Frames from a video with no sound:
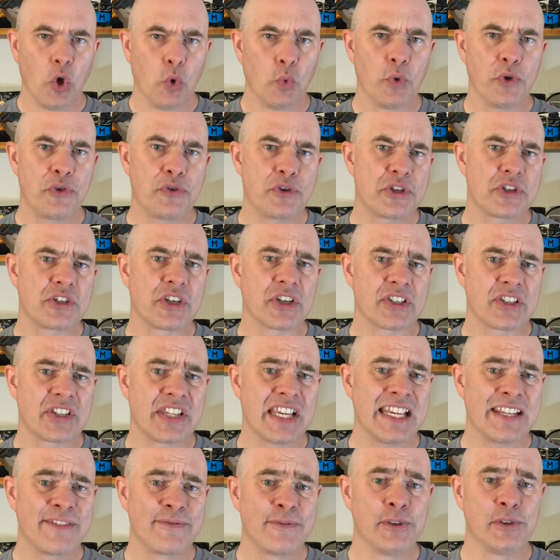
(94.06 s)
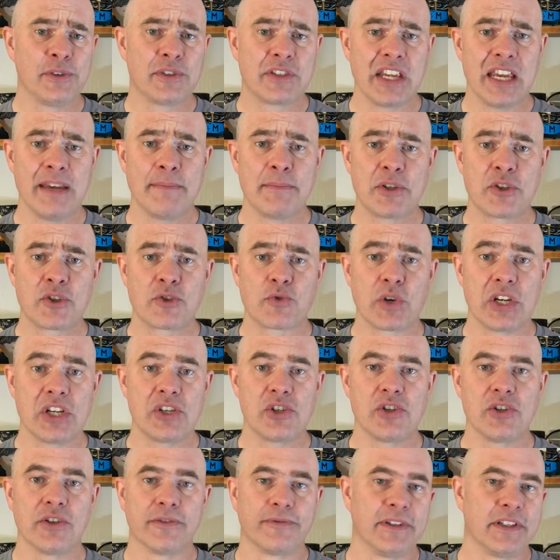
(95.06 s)
With the successful
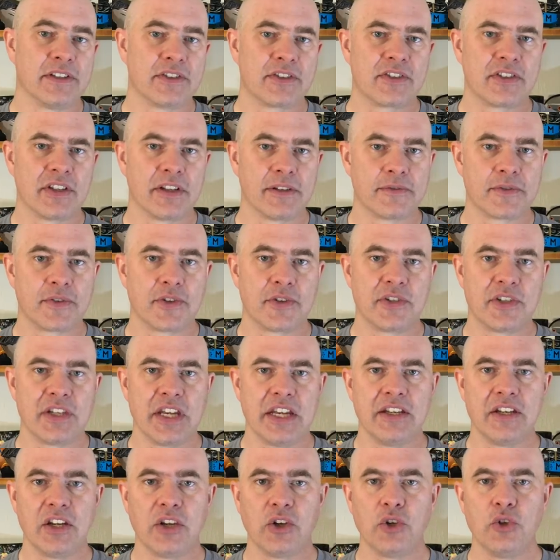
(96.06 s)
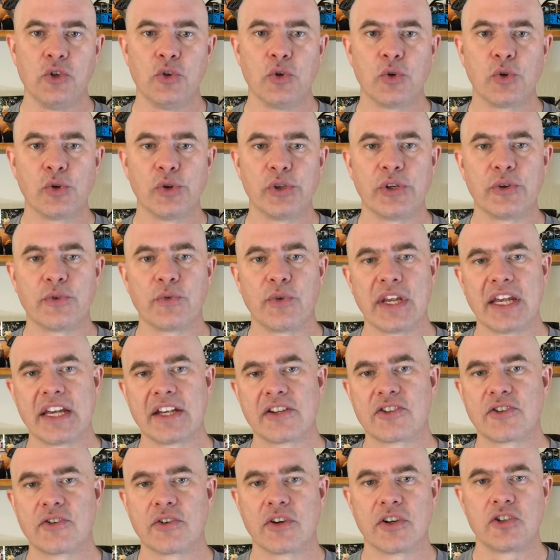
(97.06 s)
demonstration of a self-sustaining nuclear
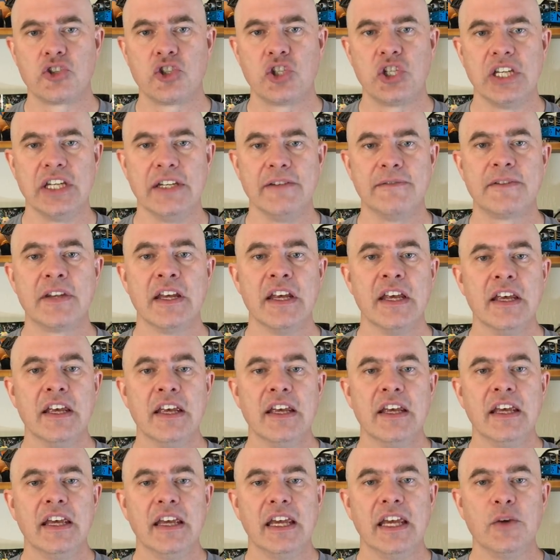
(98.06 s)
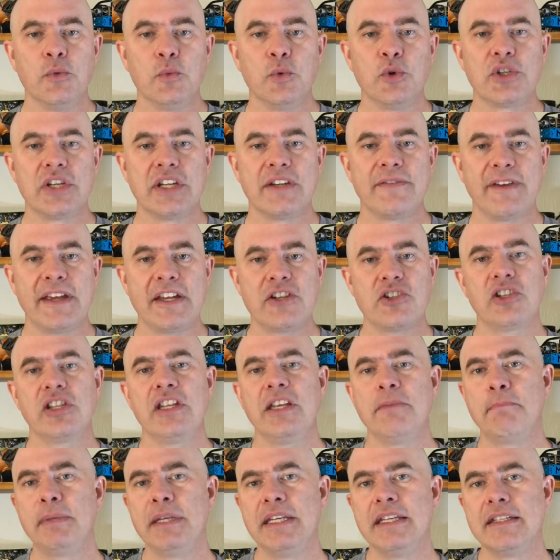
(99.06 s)
reactor achieved, it would
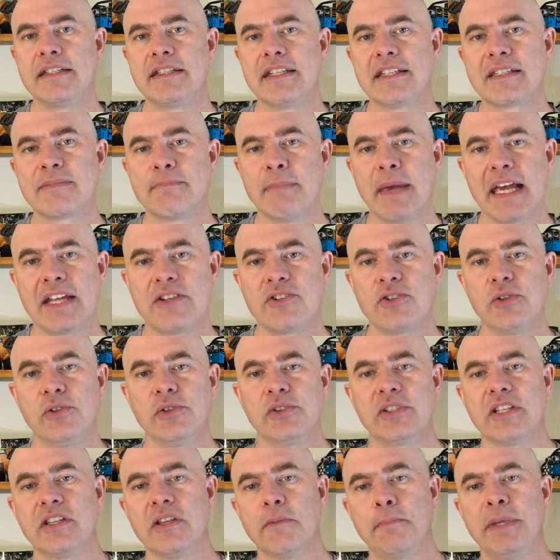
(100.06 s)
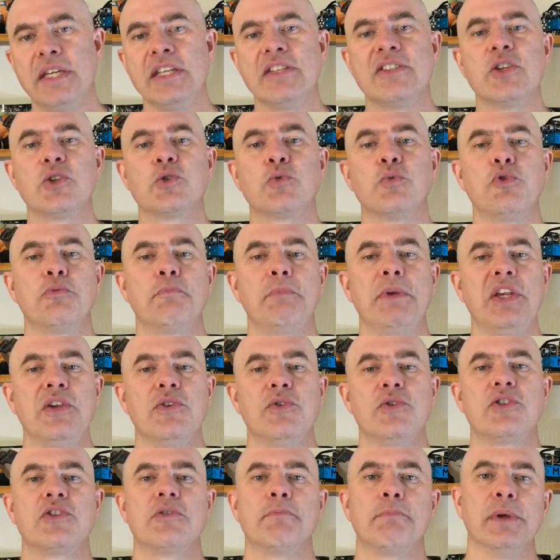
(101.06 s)
eventually be dismantled and the pieces would be
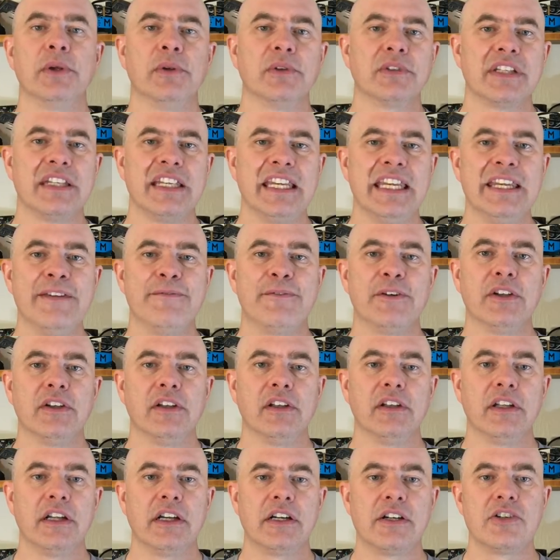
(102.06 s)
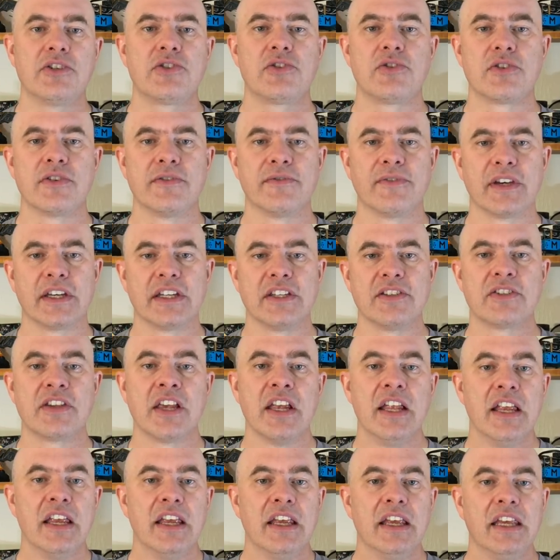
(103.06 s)
used to build an even larger device
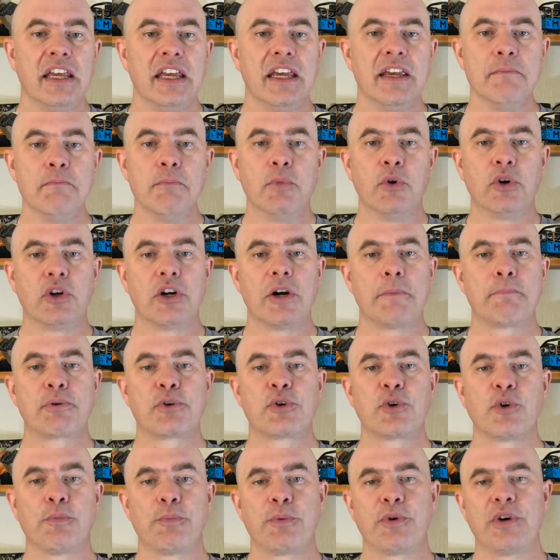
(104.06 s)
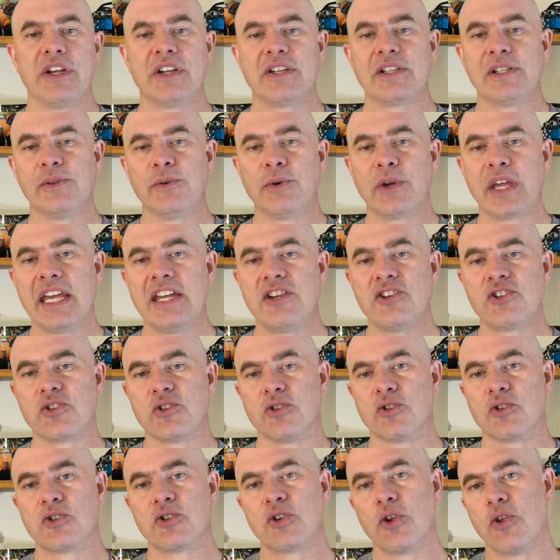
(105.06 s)
in more appropriate
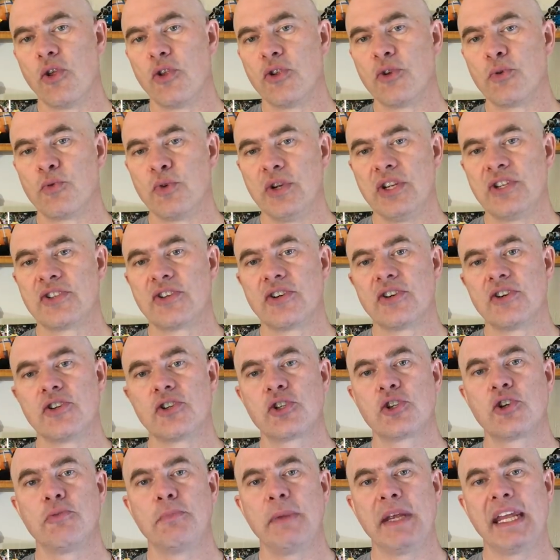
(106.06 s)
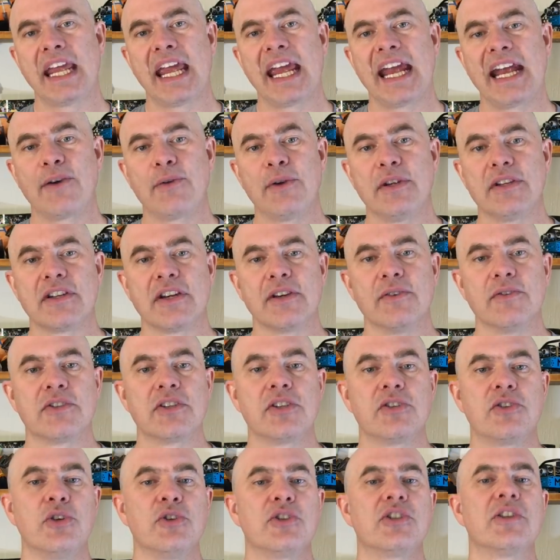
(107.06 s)
locations so that the research could be carried out
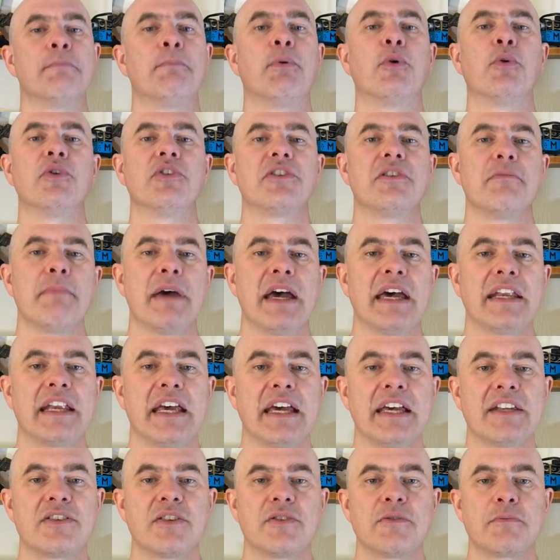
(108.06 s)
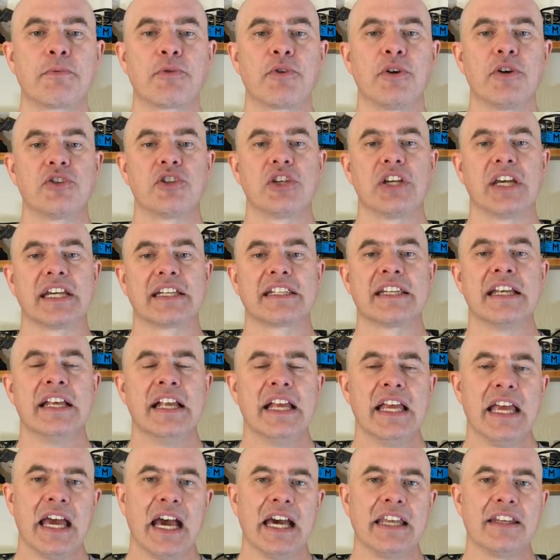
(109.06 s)
to support the Manhattan Project
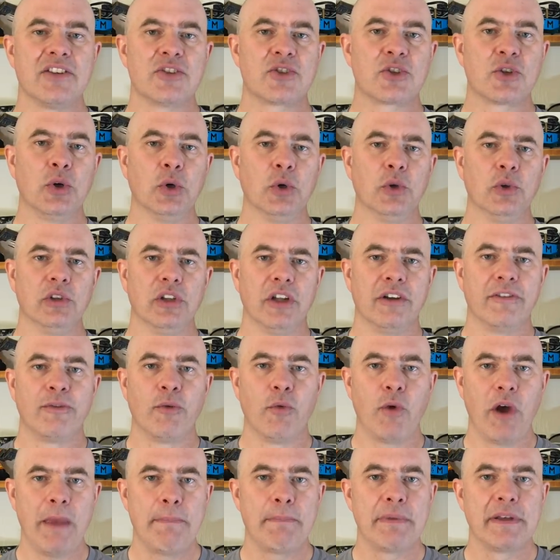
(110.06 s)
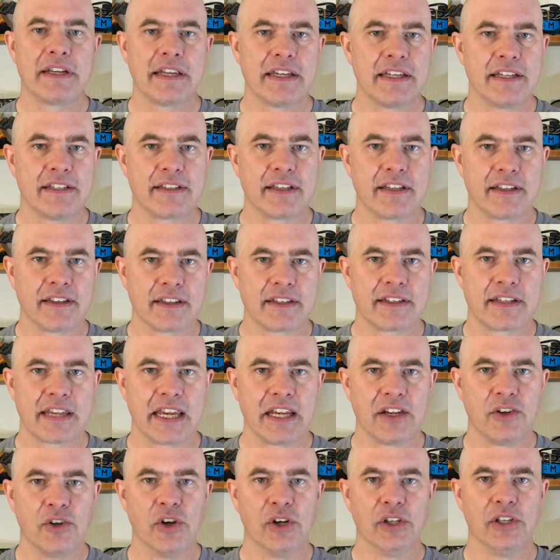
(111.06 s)
and its goal of weaponizing the
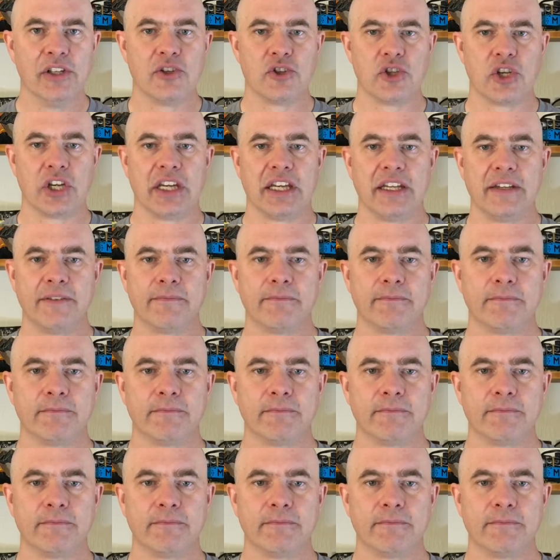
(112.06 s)
technology.